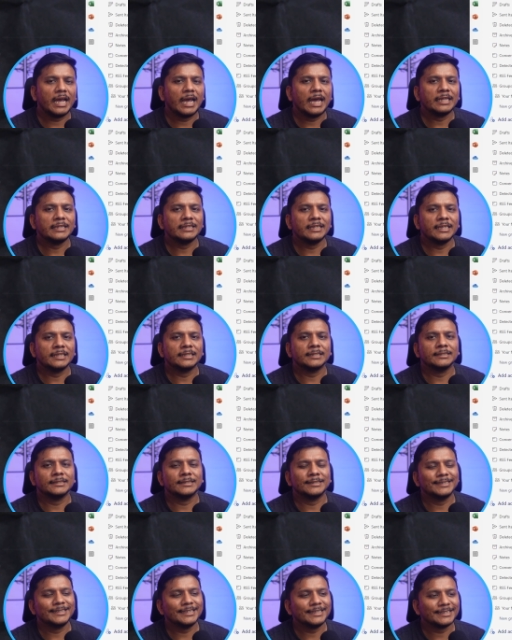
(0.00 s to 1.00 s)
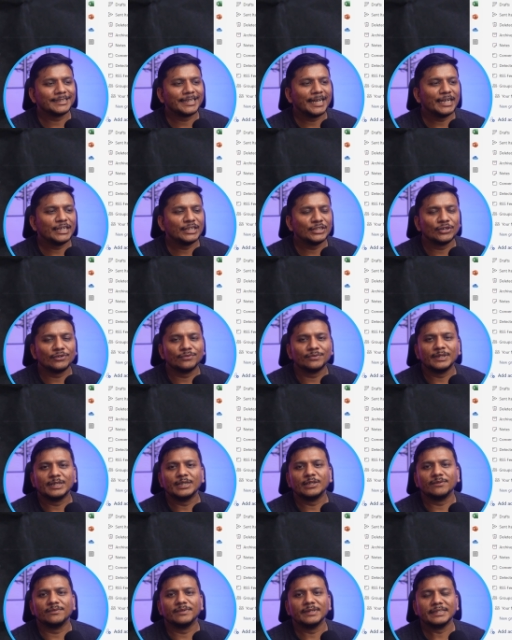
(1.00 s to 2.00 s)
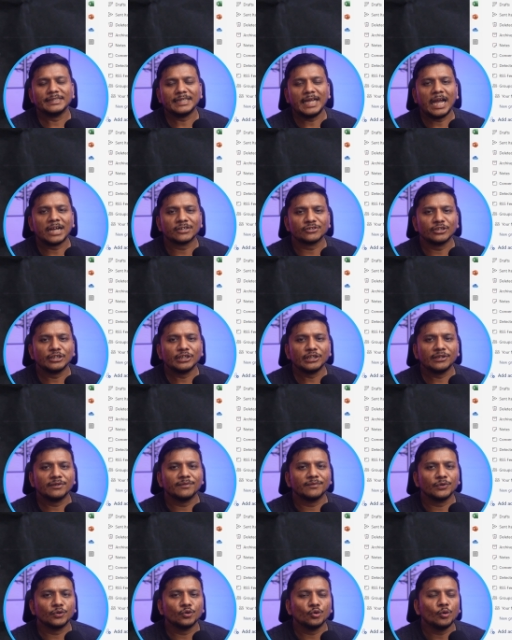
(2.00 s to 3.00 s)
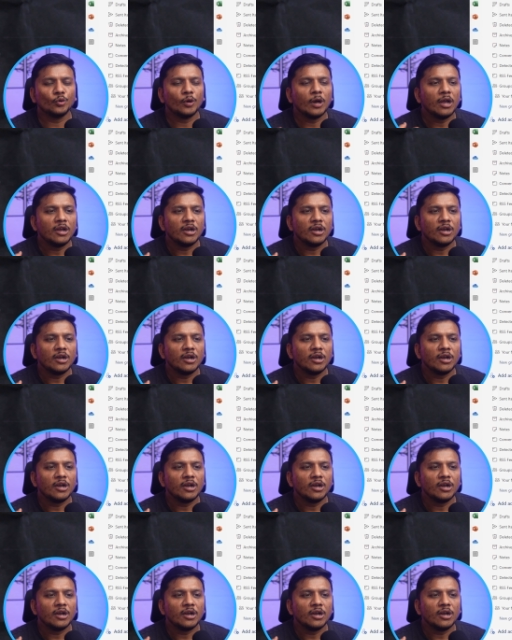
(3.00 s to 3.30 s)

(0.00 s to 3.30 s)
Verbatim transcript: and then this kind of interface actually give you